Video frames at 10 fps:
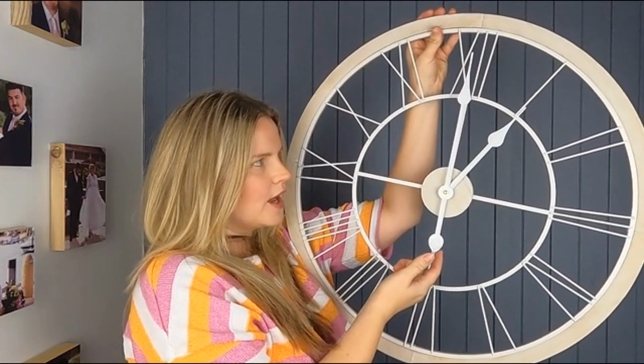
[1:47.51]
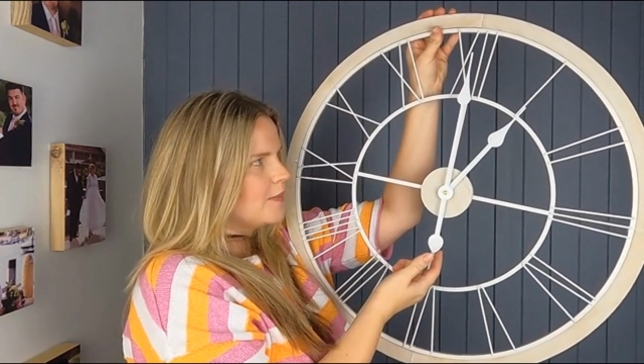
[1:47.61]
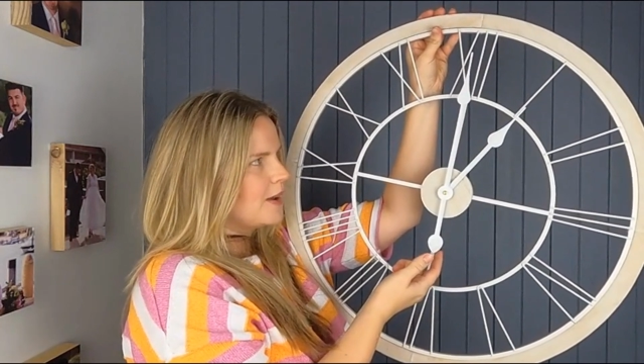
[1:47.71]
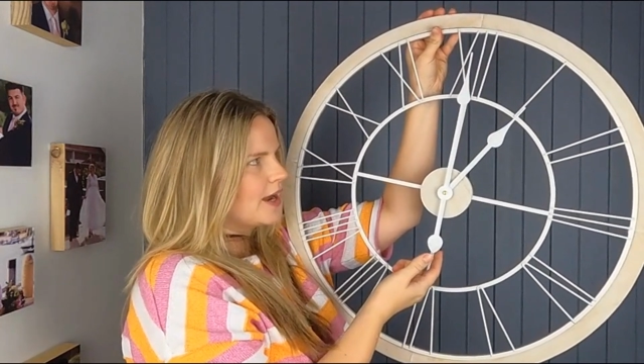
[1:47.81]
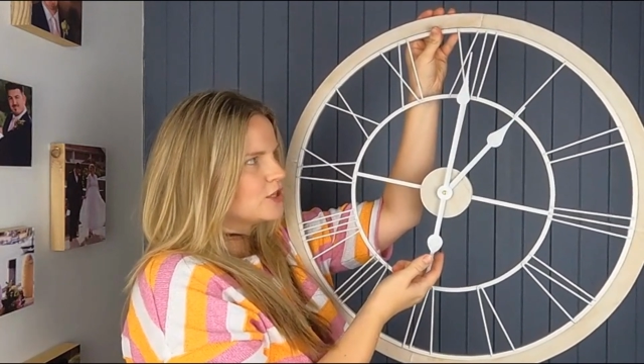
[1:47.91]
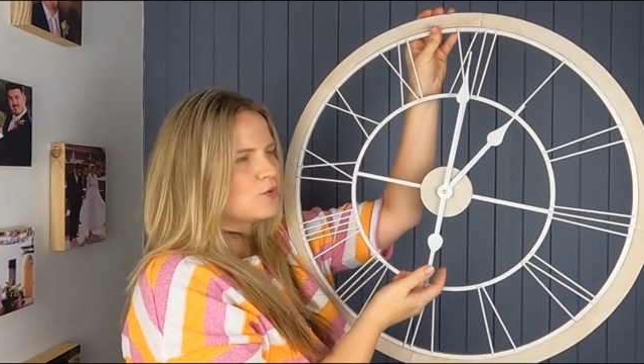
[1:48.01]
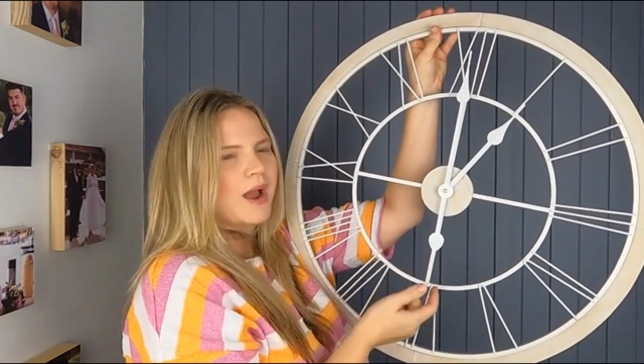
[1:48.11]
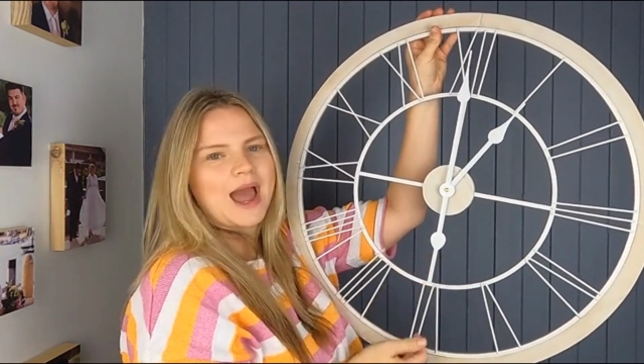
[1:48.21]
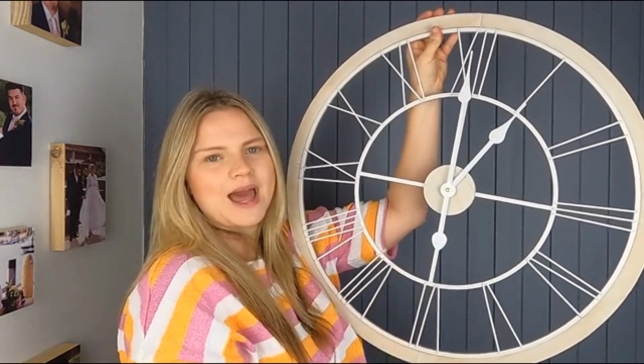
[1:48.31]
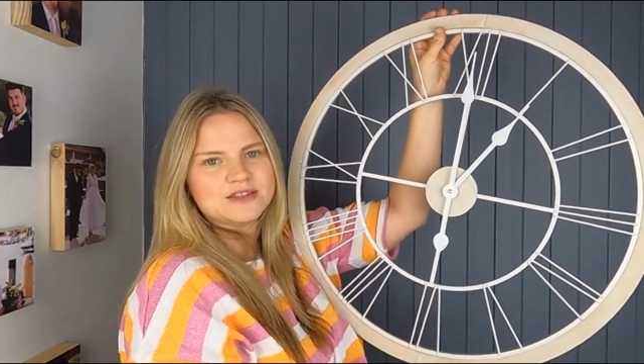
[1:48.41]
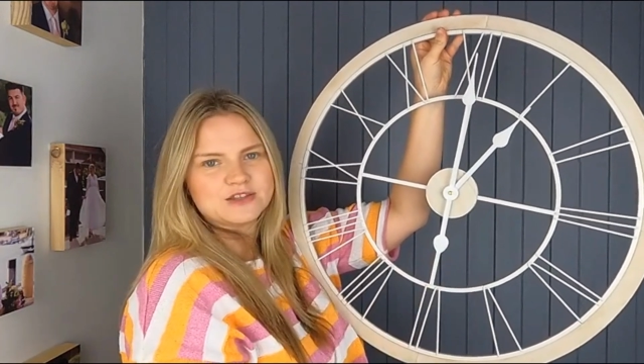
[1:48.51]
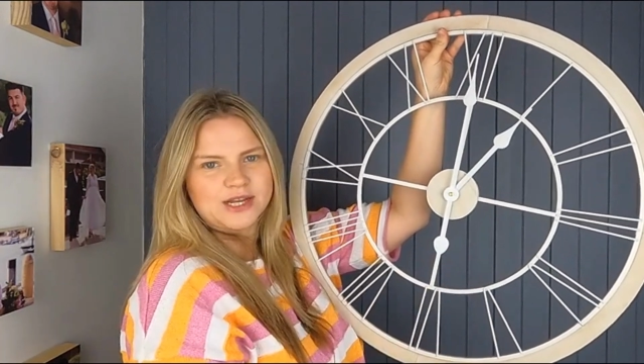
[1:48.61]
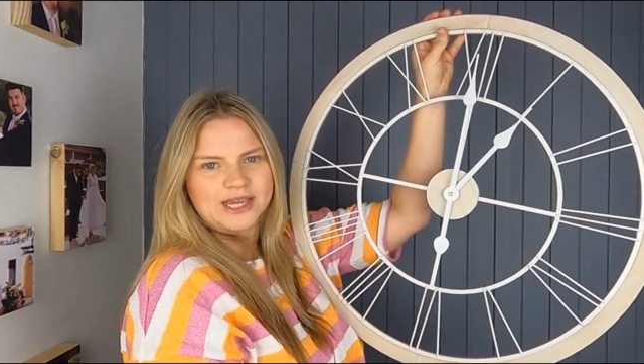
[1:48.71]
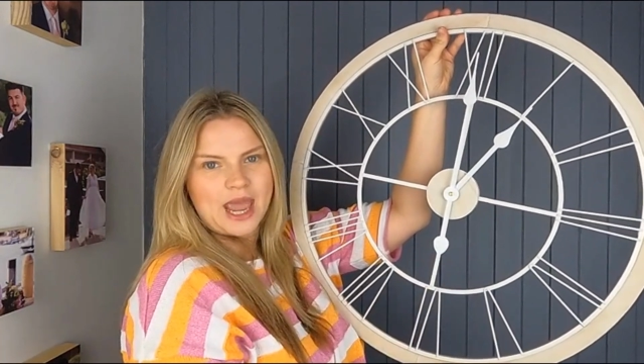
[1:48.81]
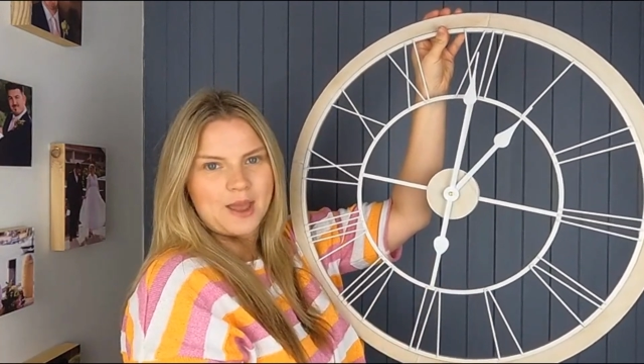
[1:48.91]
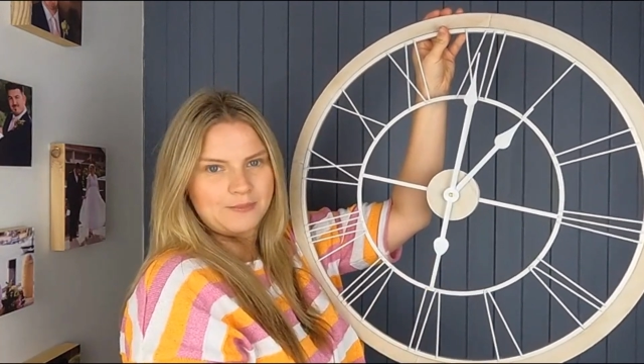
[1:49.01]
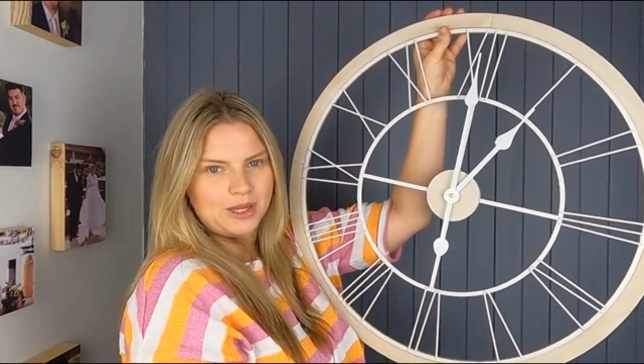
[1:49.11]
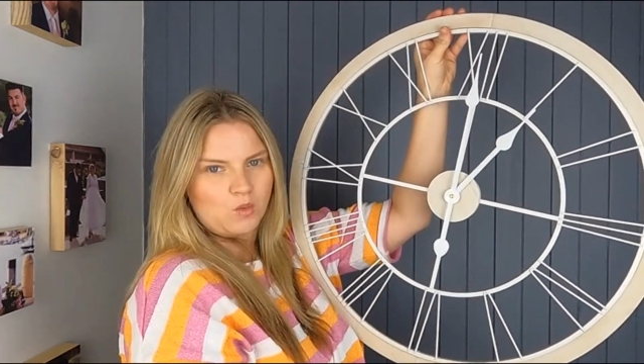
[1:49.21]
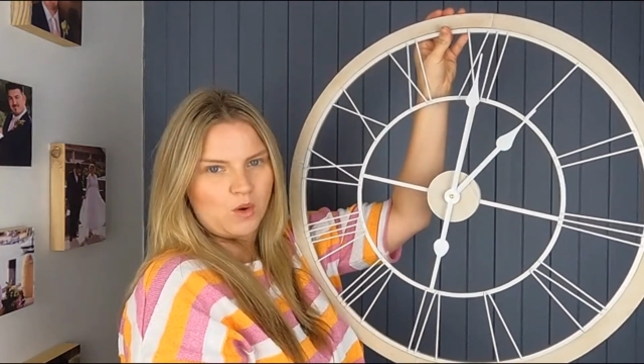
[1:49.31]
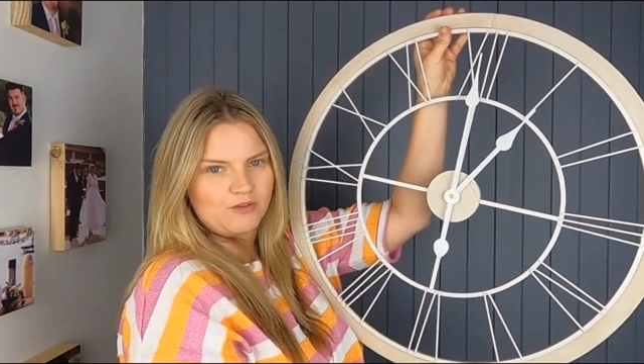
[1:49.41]
actual hands on it can be
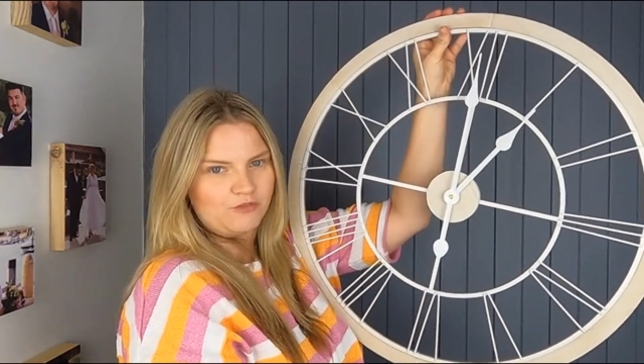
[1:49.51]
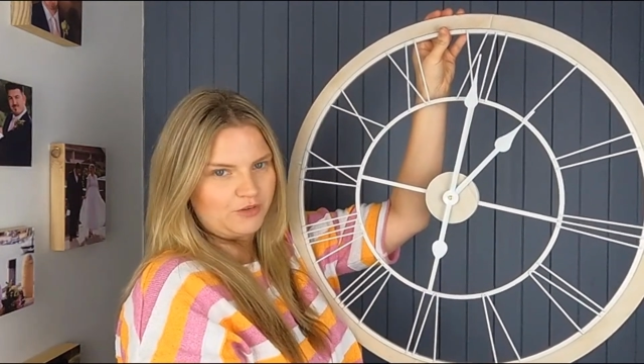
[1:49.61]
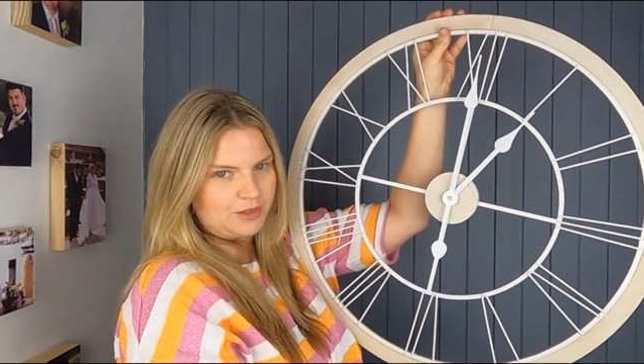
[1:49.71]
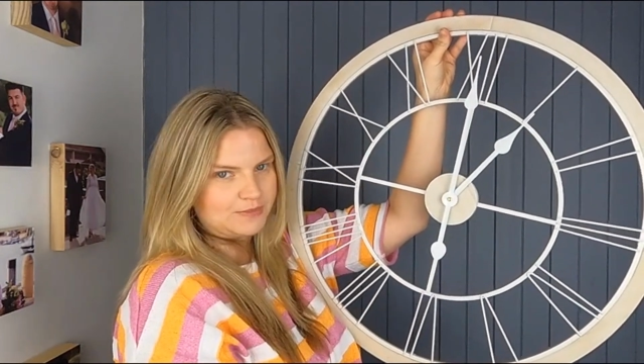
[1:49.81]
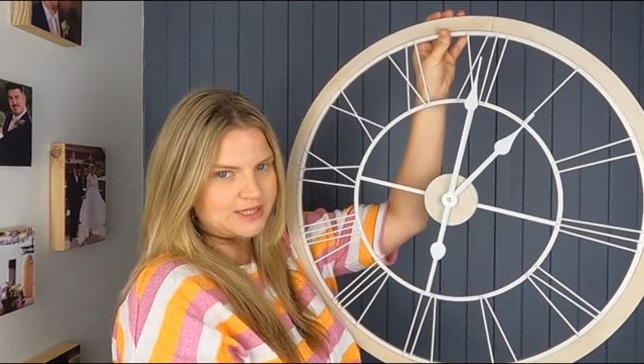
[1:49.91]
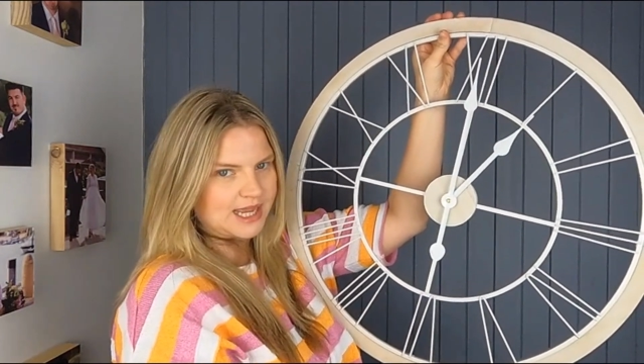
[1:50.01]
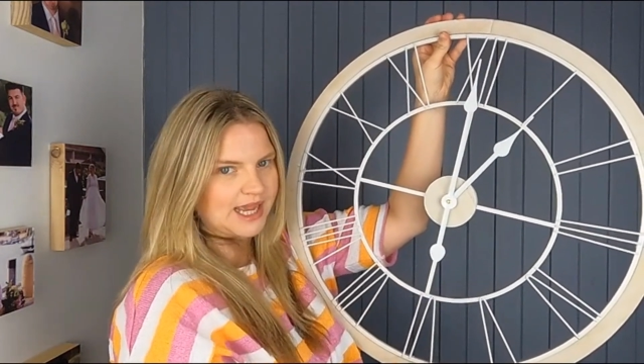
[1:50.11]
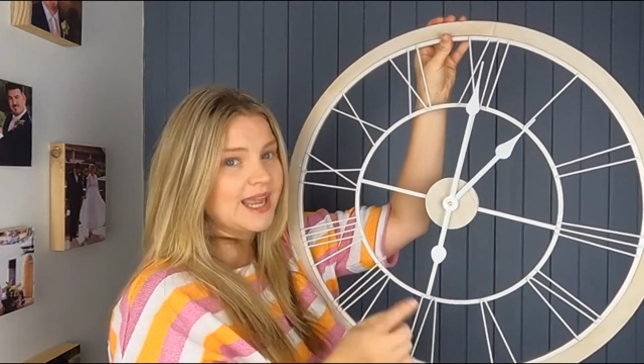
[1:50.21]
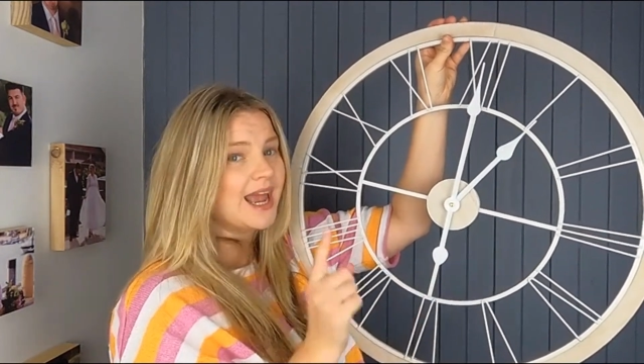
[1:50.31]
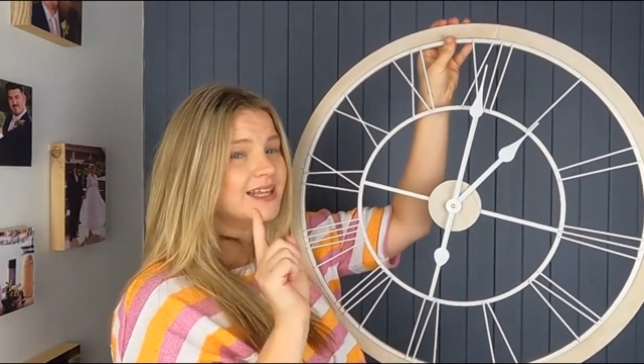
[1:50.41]
quite flimsy,